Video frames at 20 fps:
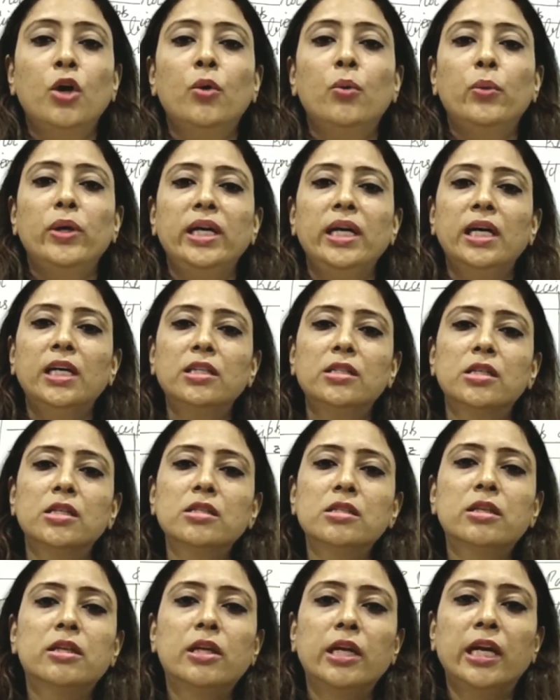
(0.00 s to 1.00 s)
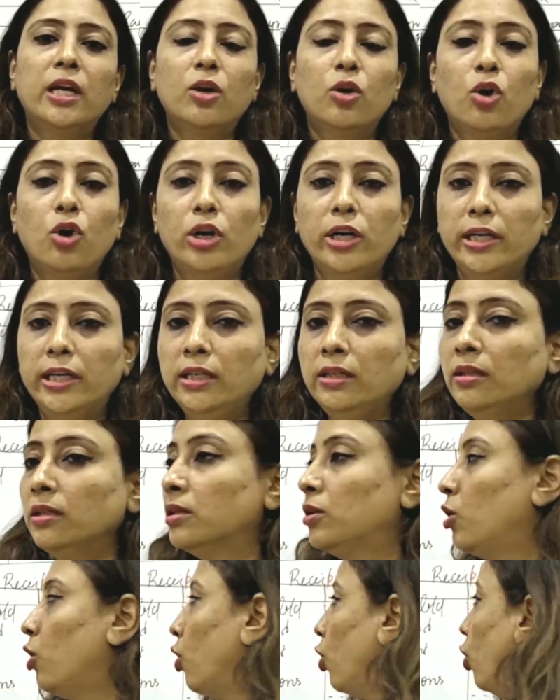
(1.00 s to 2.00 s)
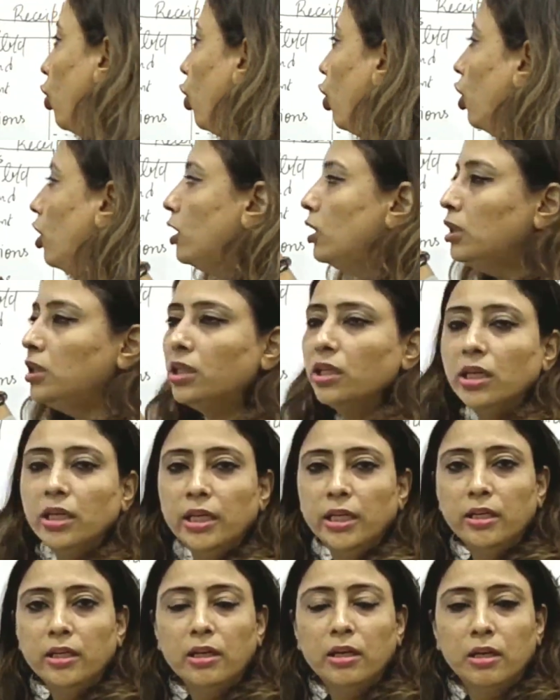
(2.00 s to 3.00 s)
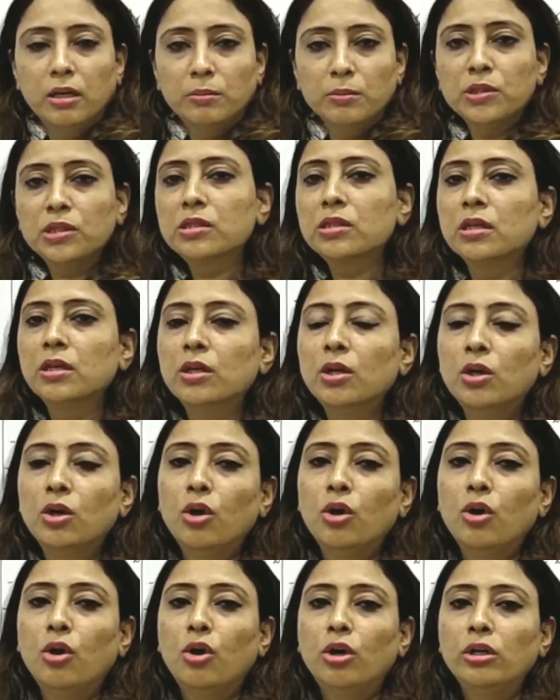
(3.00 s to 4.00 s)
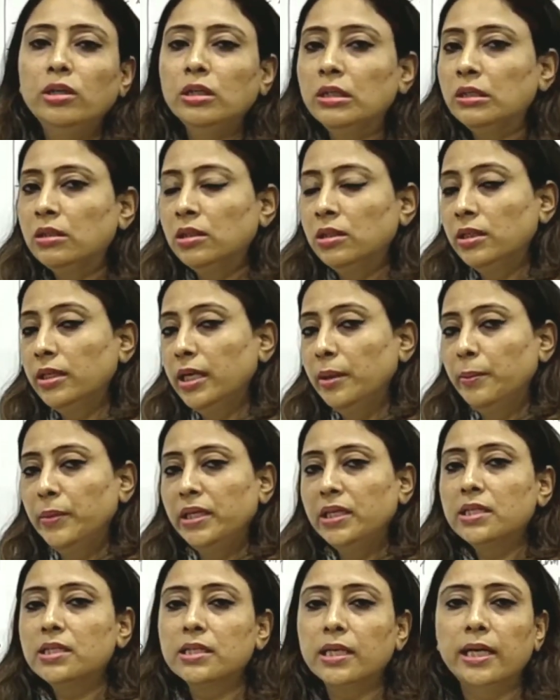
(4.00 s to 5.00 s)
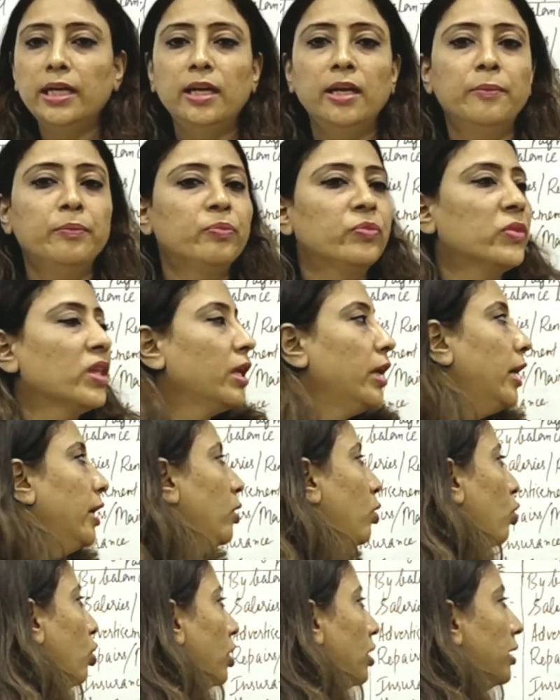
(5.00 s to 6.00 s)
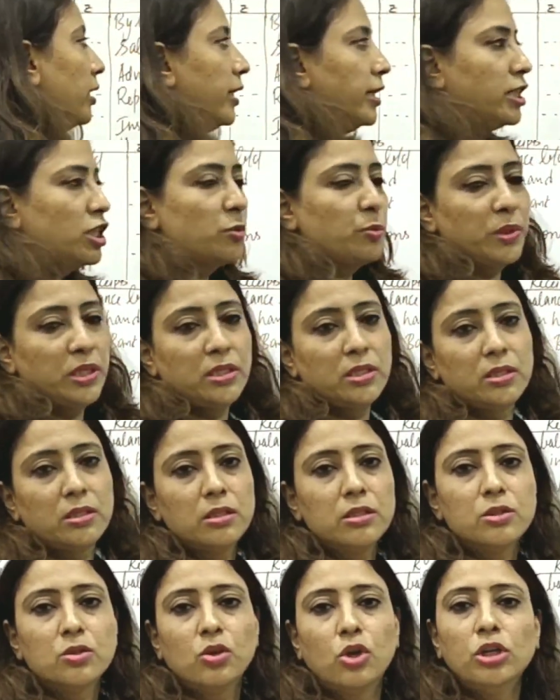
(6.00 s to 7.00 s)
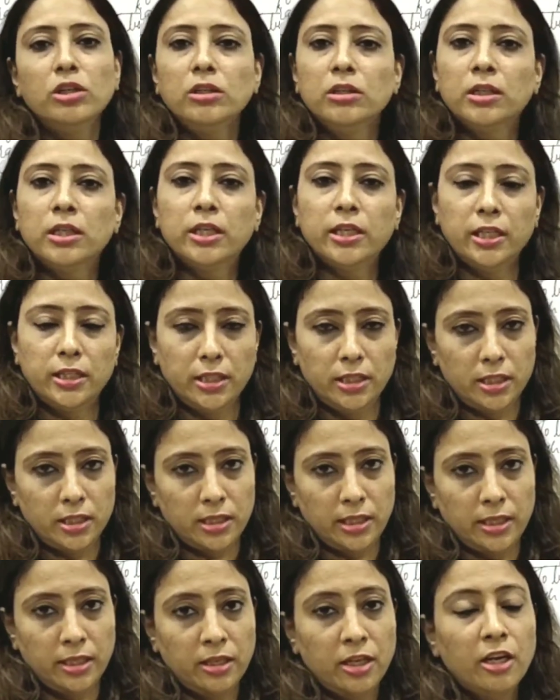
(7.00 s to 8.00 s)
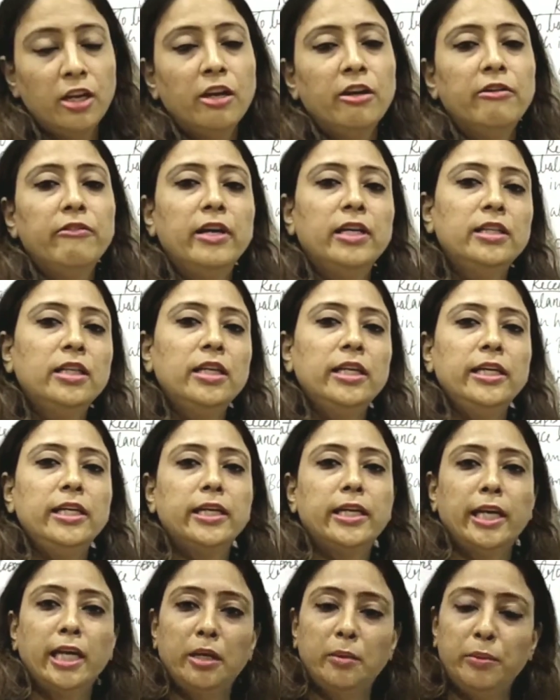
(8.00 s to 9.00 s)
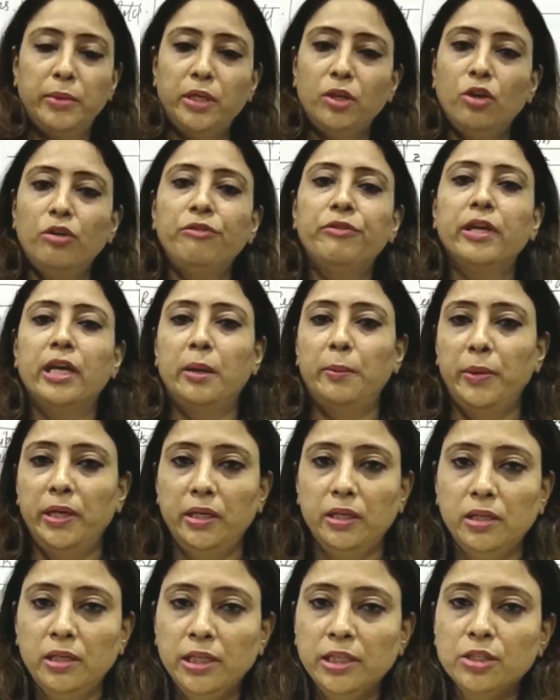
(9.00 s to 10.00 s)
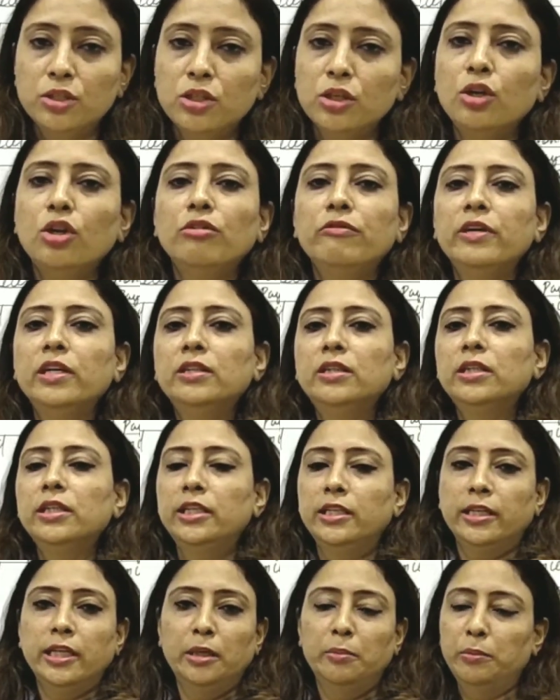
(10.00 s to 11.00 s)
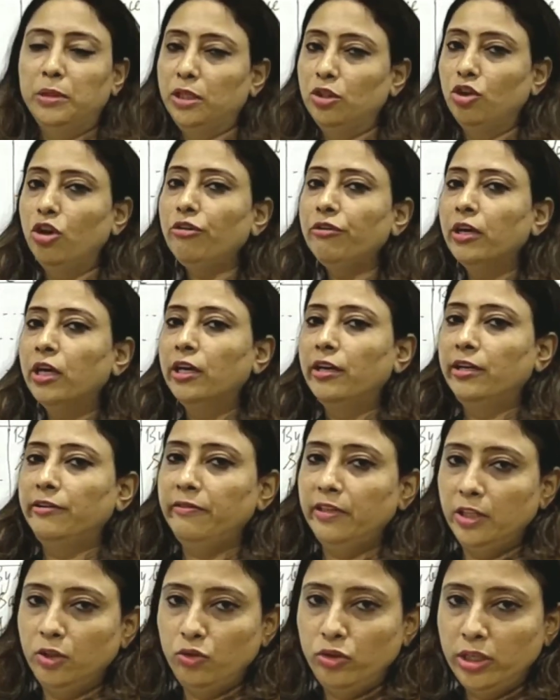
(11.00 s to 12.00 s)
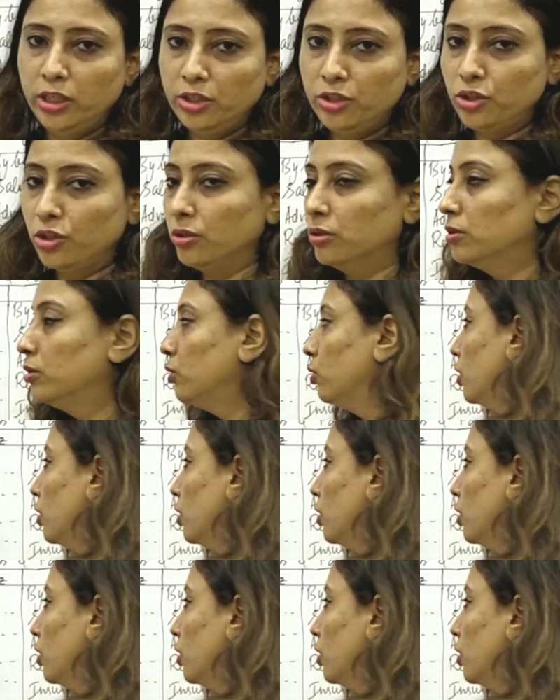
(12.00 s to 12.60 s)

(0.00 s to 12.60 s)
We are just recording all the incomes on debit side and all the expenses on credit side, whether it can be of capital nature or whether it can be of revenue nature.